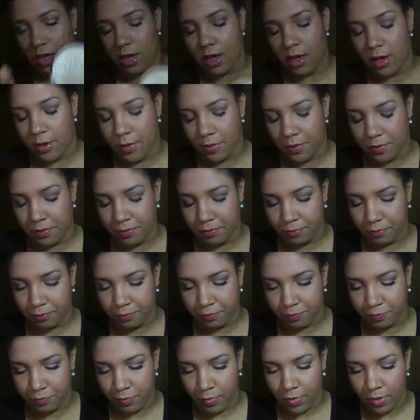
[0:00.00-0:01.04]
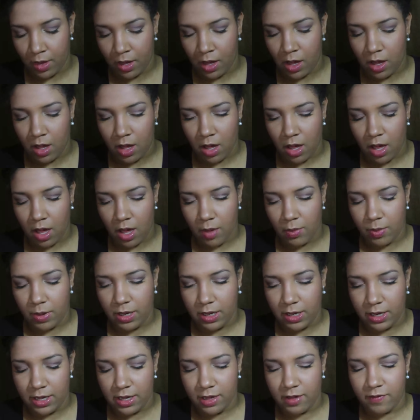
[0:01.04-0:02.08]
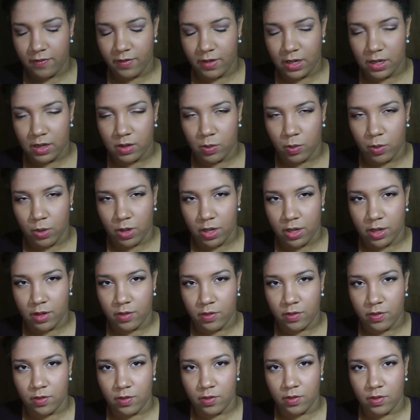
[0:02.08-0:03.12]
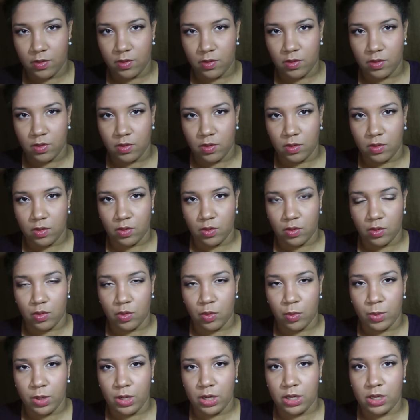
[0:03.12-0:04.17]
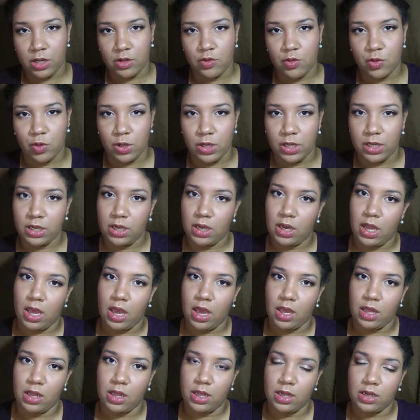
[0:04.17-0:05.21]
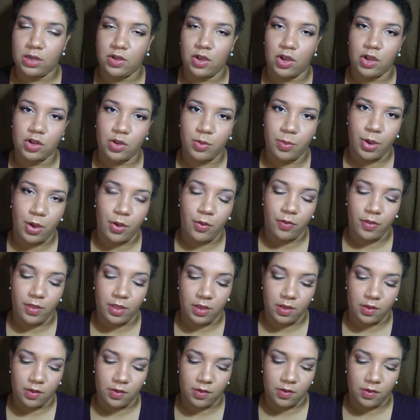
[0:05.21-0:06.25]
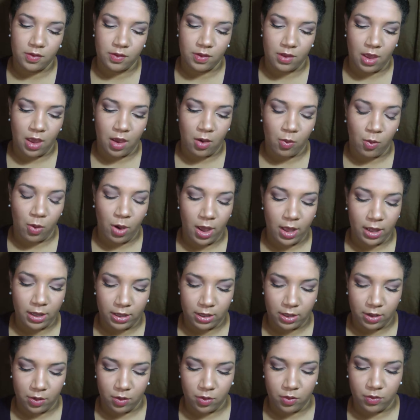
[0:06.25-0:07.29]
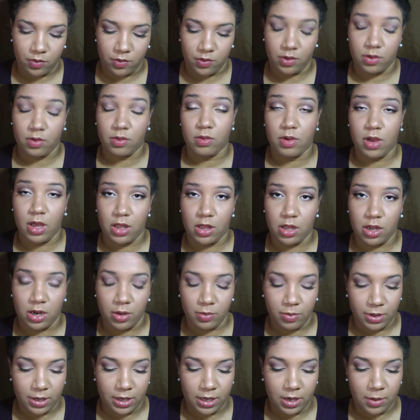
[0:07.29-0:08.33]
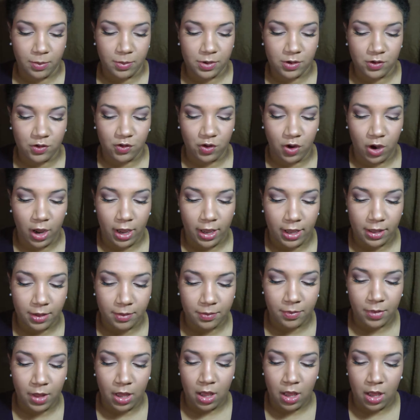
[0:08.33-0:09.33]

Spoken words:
I believe it was Domini Chulinda that talked about this a while ago, so I thought I'd pick it up and try it.